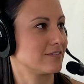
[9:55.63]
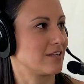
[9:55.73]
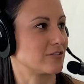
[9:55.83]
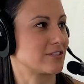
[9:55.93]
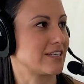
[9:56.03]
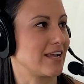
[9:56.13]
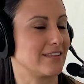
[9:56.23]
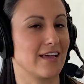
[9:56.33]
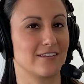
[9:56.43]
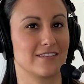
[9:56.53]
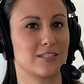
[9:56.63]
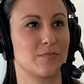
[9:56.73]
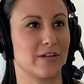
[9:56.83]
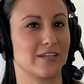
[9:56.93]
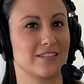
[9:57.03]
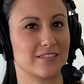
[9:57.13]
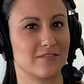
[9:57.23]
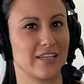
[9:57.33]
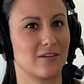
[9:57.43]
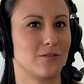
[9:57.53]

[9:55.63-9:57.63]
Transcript: understand that experience of like,